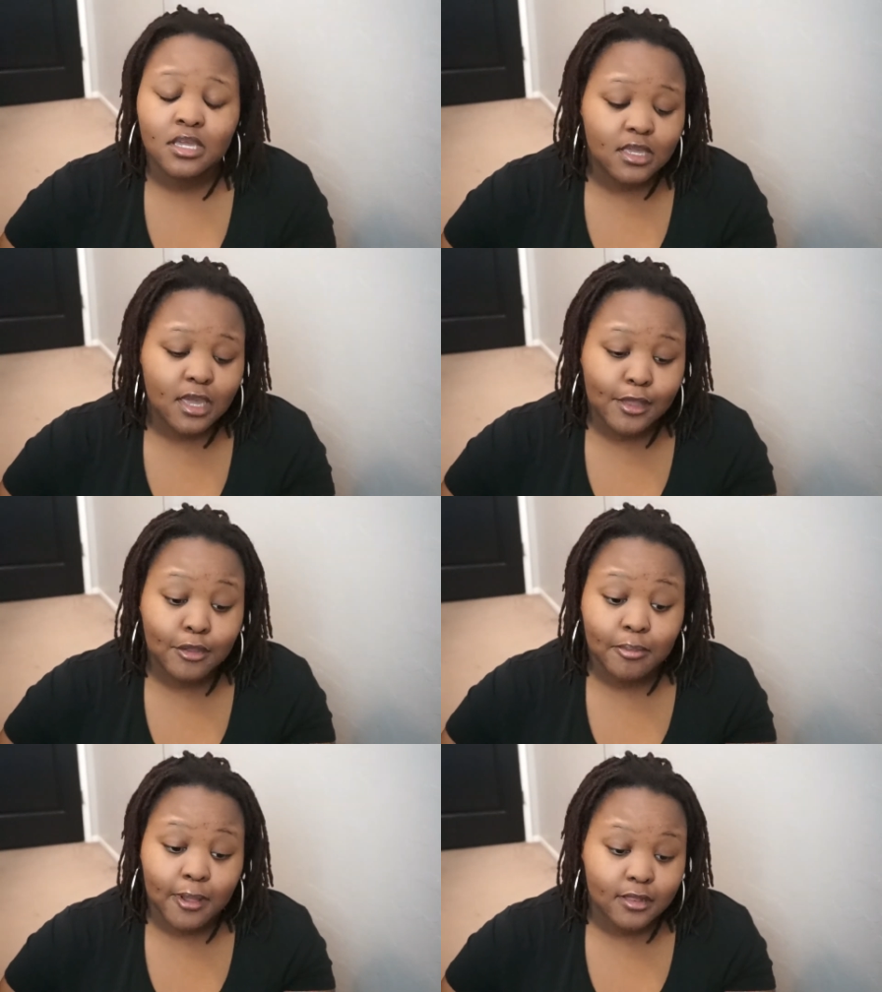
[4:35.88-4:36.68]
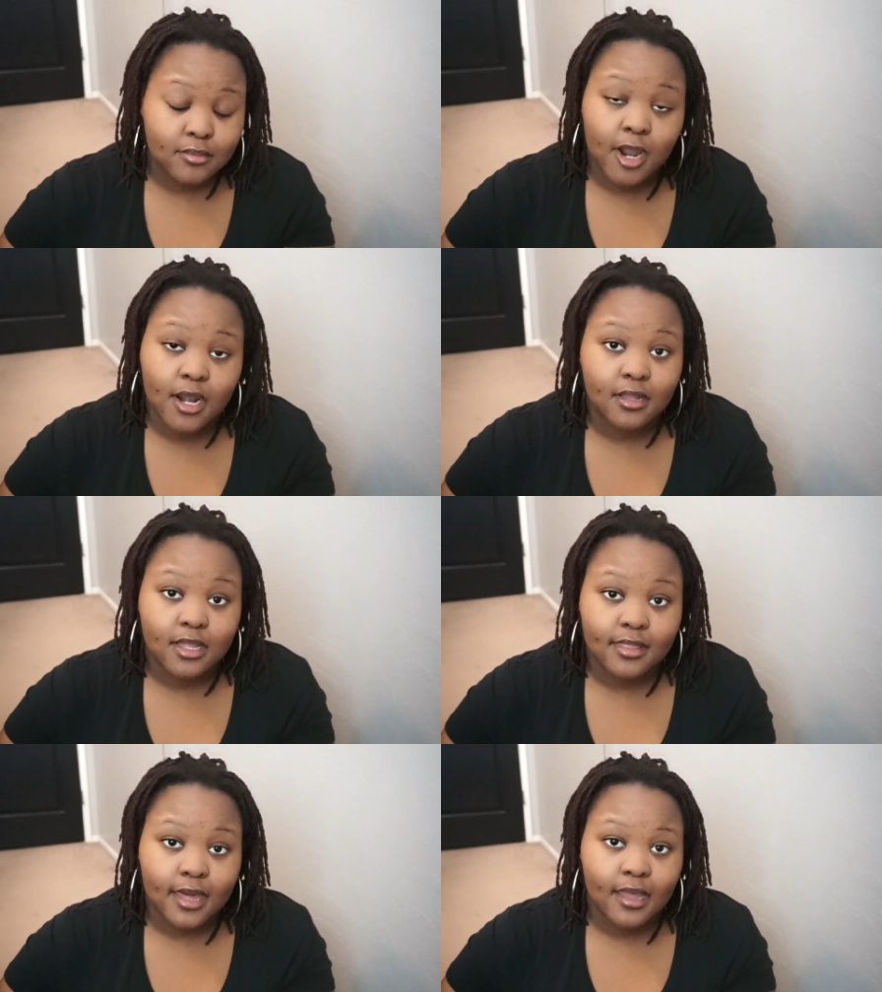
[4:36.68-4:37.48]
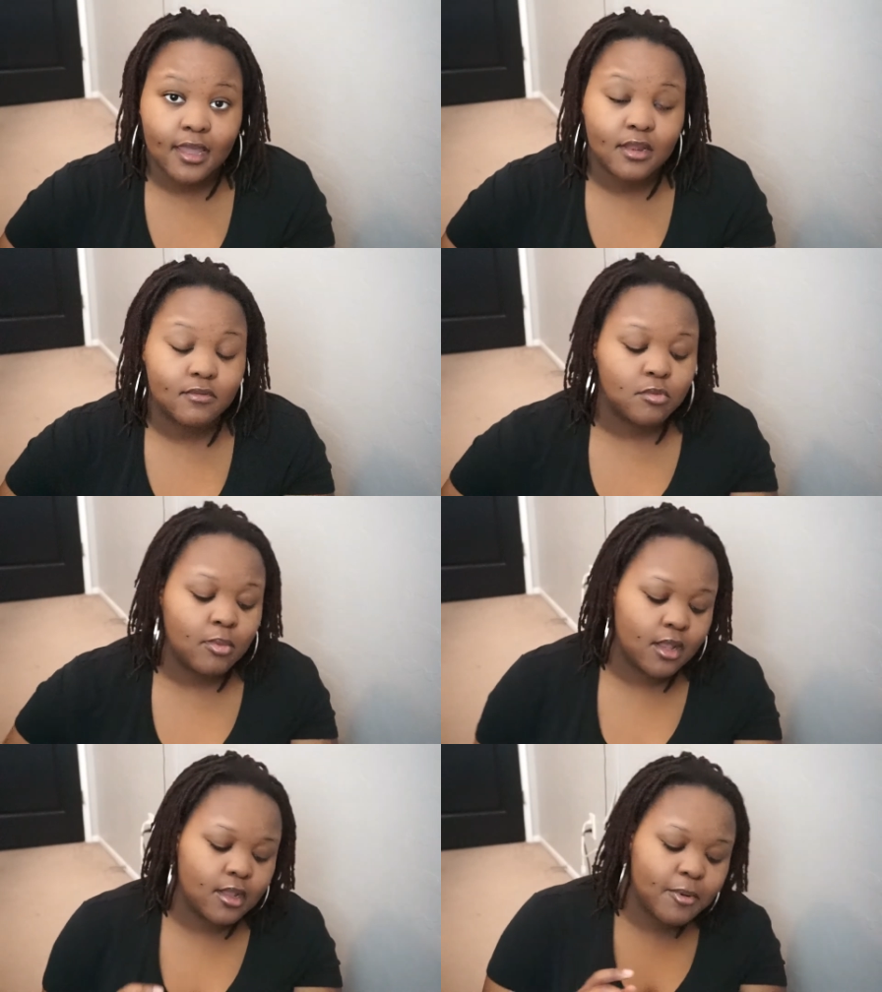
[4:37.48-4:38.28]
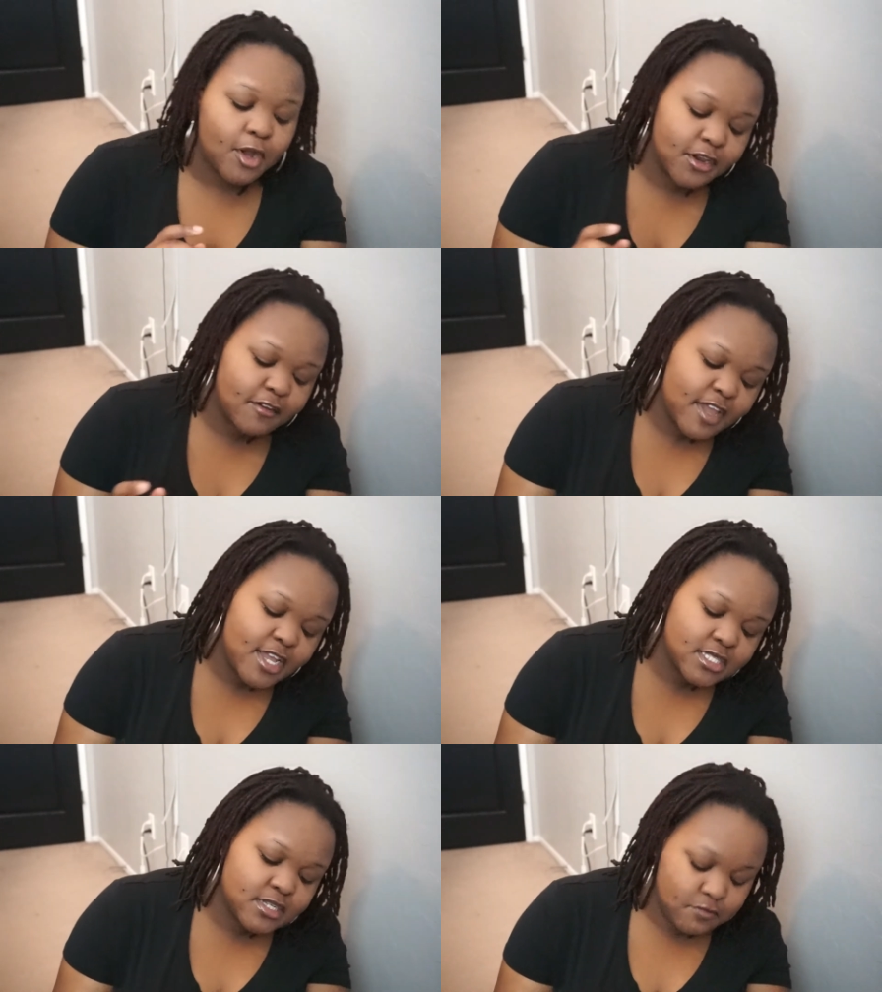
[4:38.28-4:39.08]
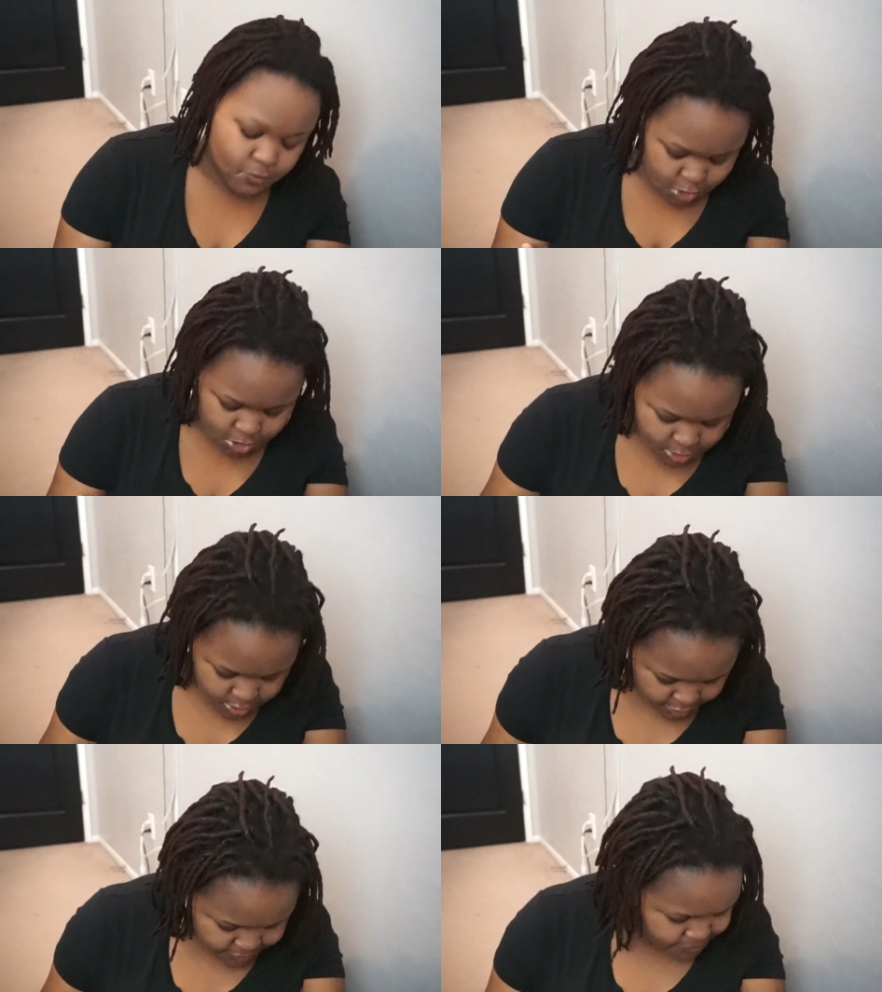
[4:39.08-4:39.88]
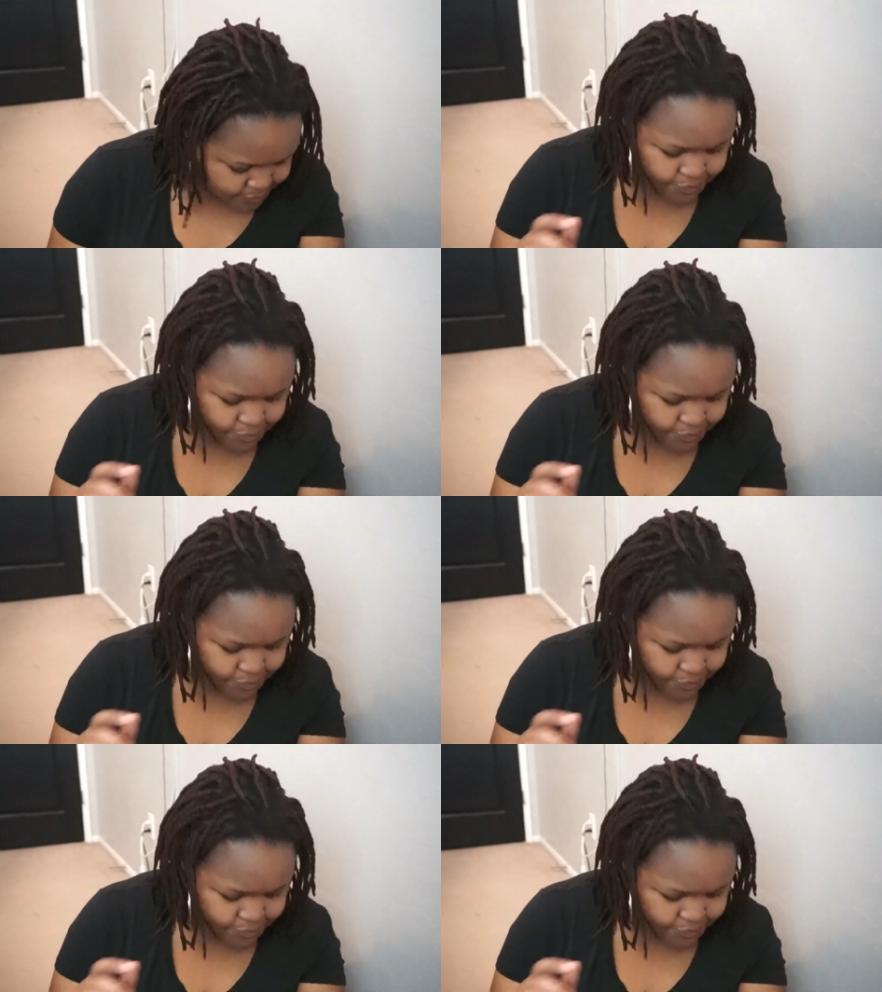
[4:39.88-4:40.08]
yeah, you apply the product like that and it will ball up on your face, unfortunately.